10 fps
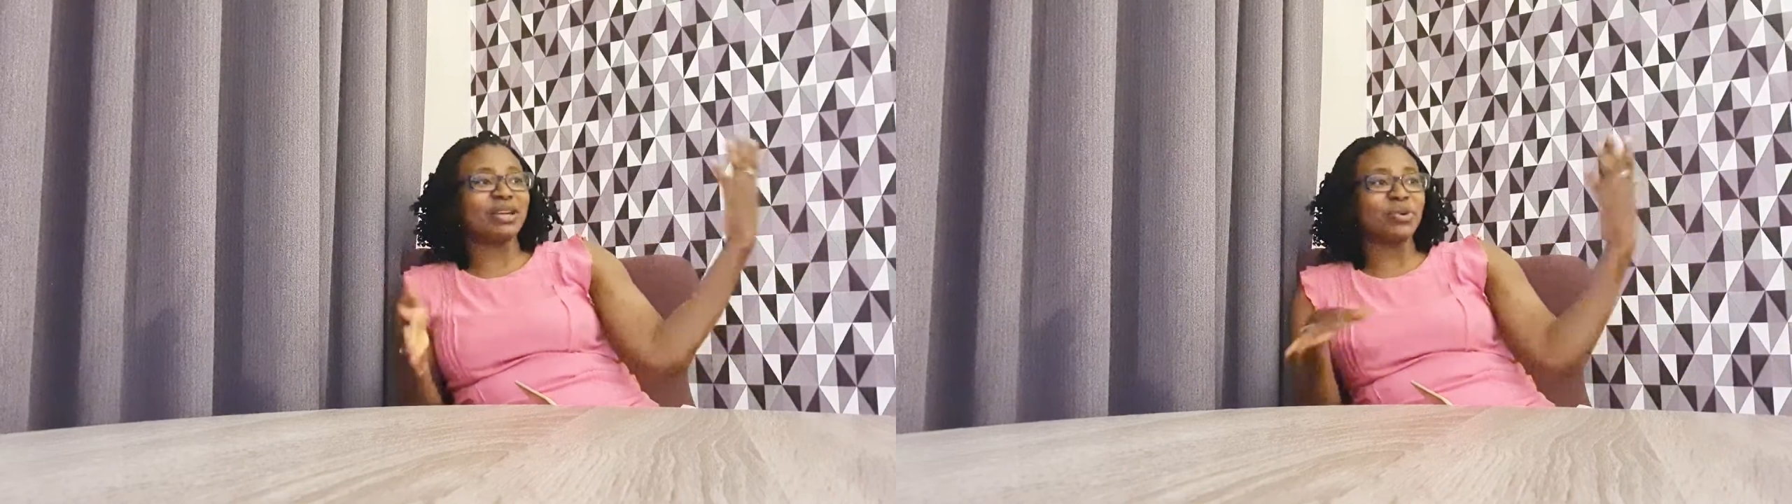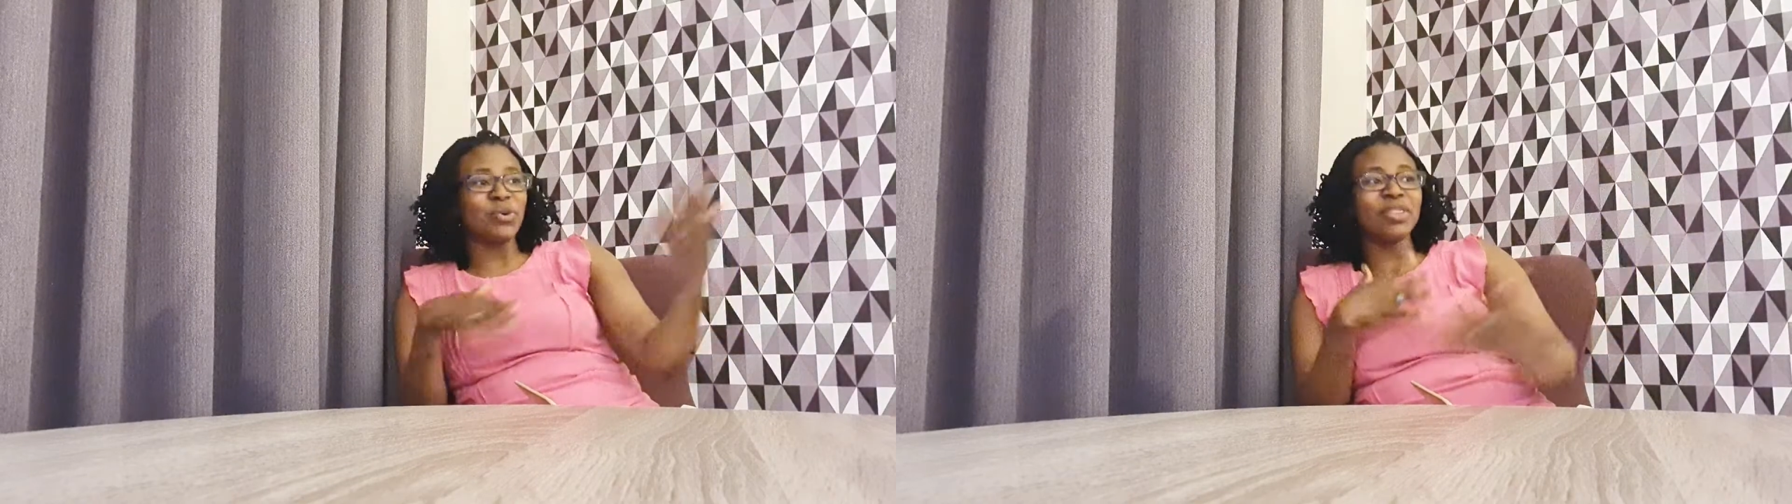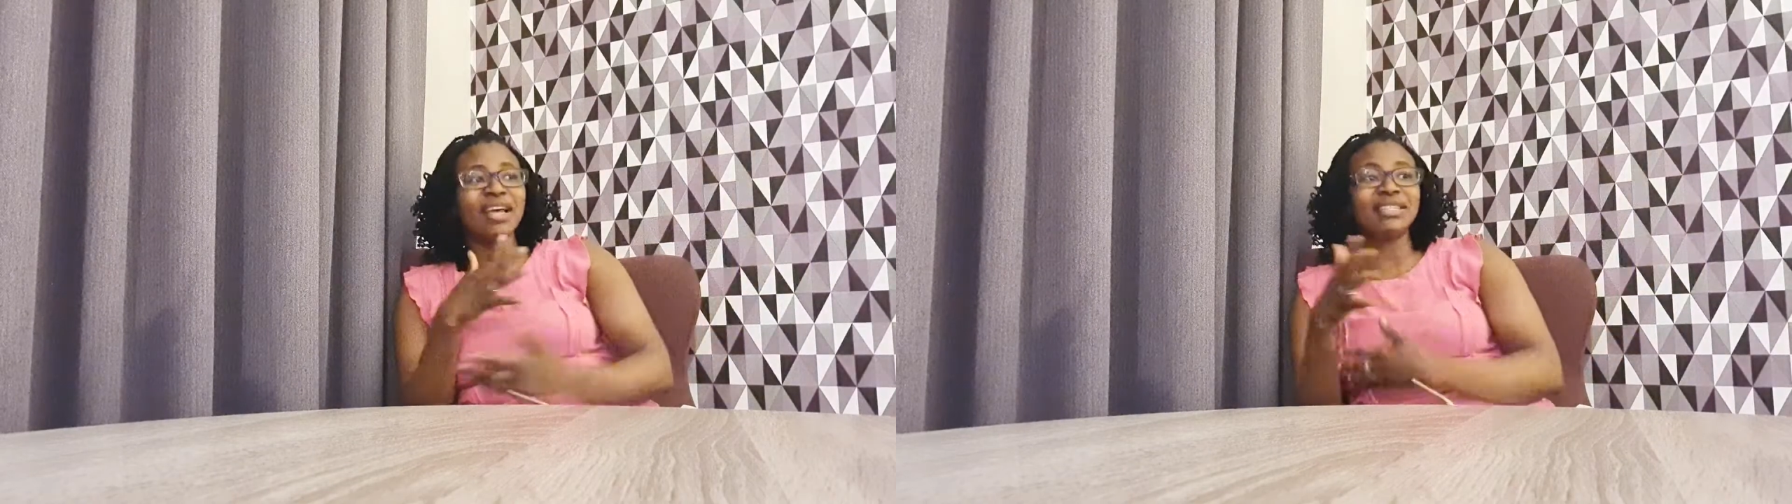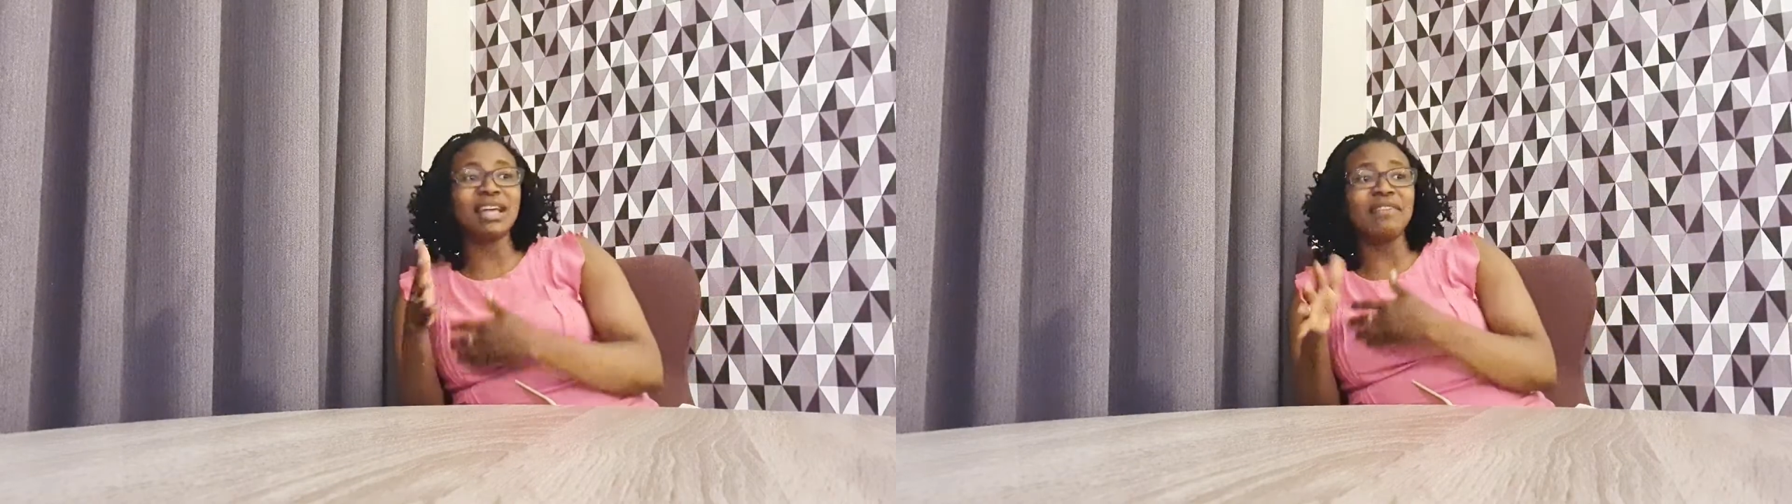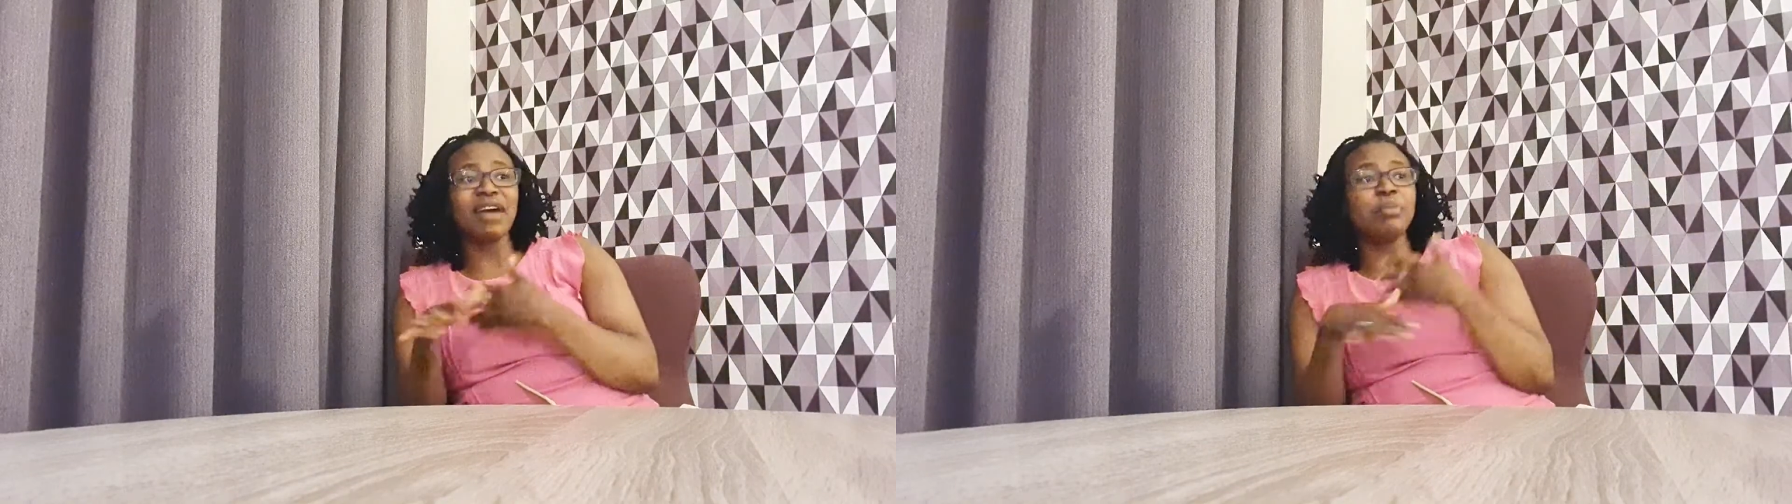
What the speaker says: and all that stuff.